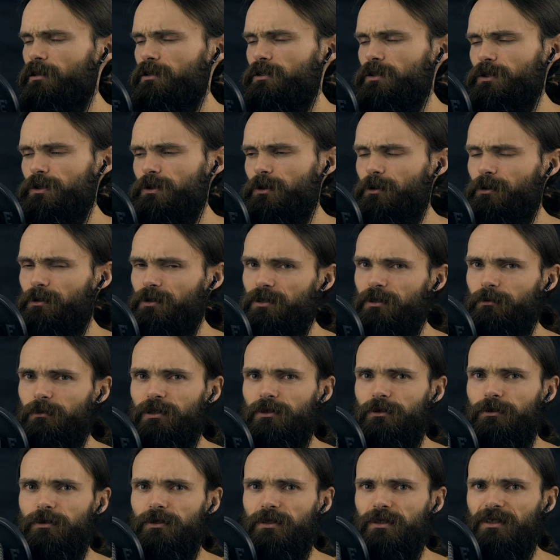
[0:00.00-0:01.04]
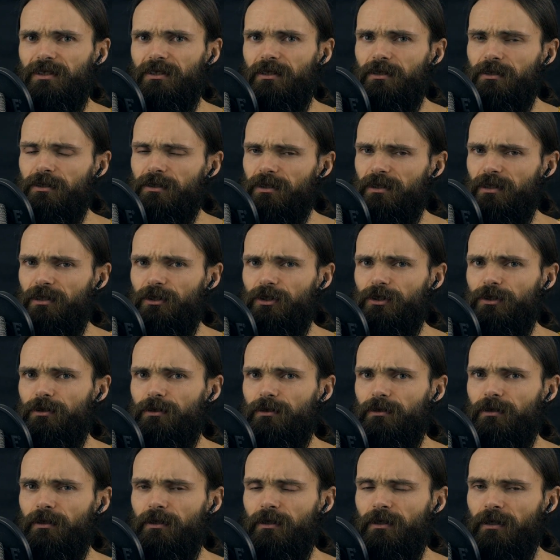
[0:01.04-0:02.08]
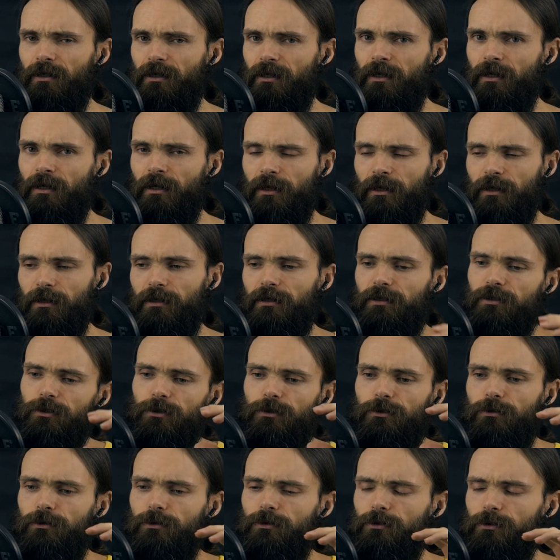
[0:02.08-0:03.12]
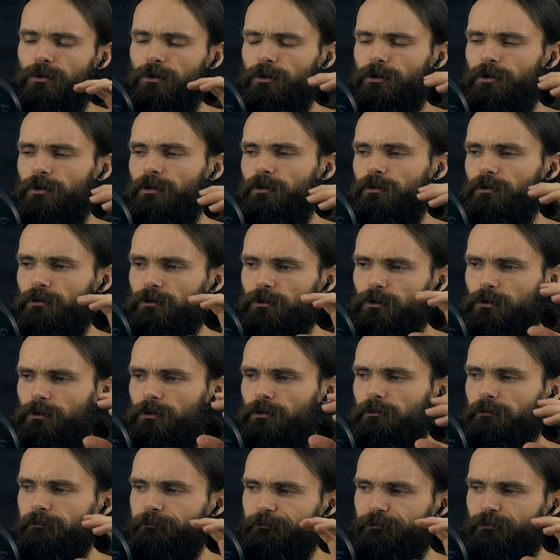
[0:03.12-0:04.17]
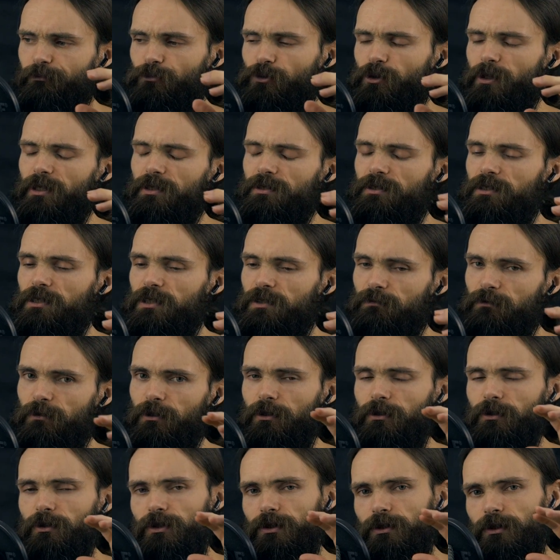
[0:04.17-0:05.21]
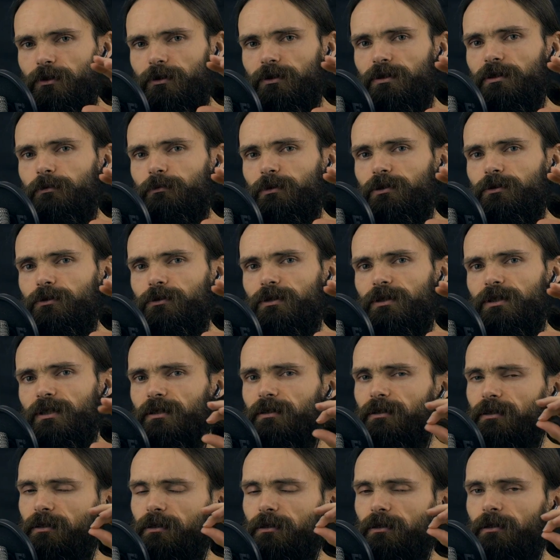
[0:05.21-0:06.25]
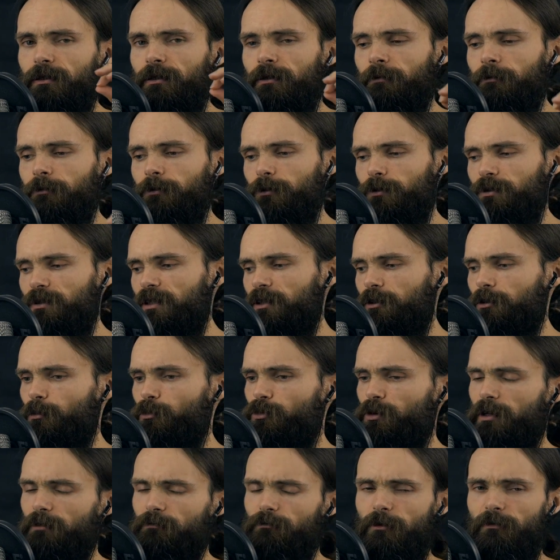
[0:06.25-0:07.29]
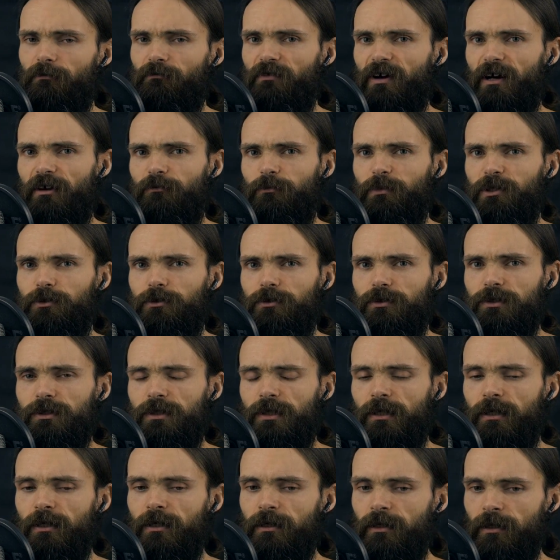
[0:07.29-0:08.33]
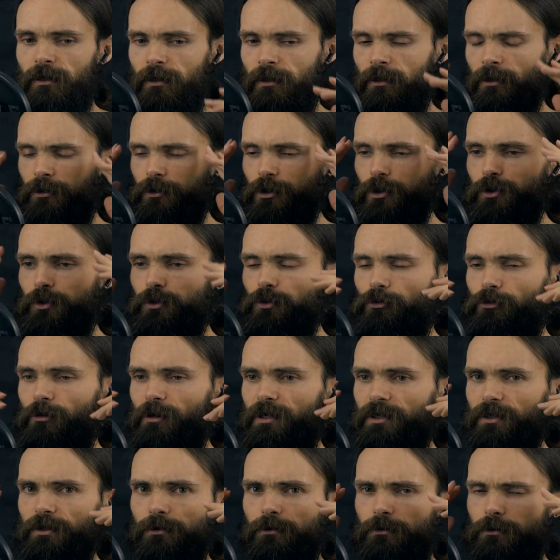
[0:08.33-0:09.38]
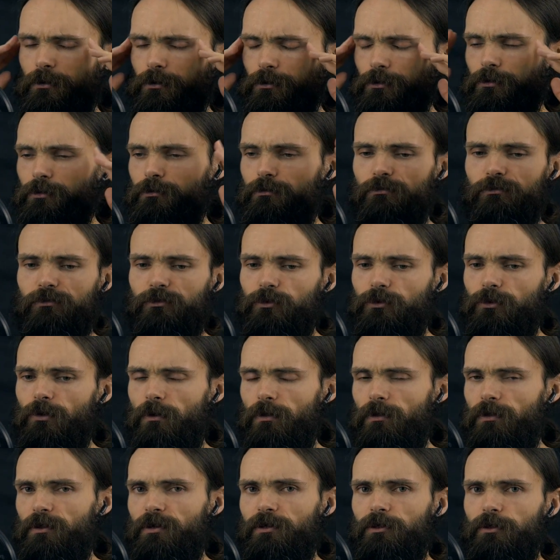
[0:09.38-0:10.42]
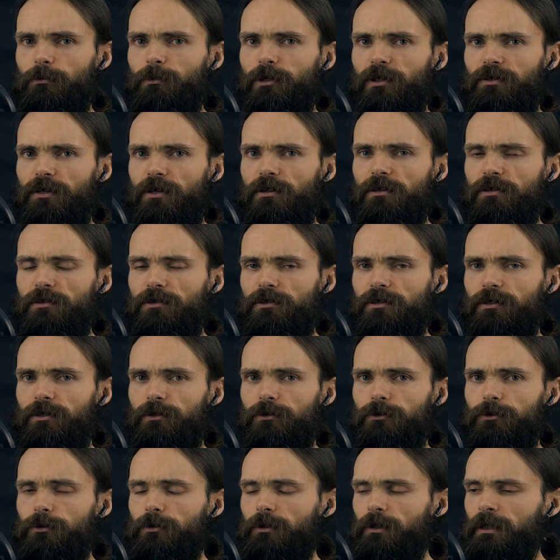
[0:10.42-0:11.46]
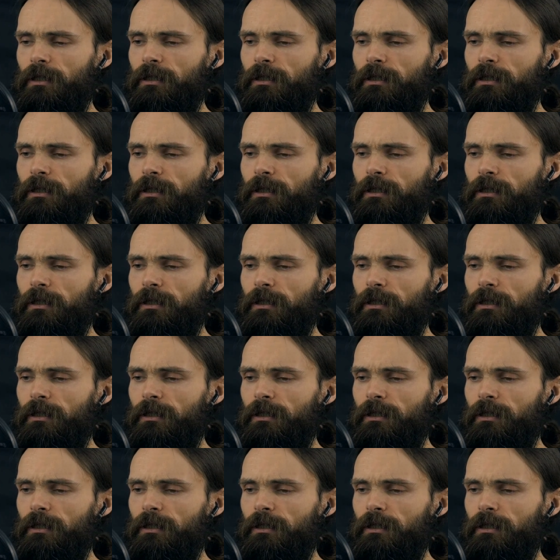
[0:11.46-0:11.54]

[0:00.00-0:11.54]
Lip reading: 30 minutes session. Like you learn, you practice for 30 minutes and then you take a break for 5 minutes. Just to rest, you don't think about anything.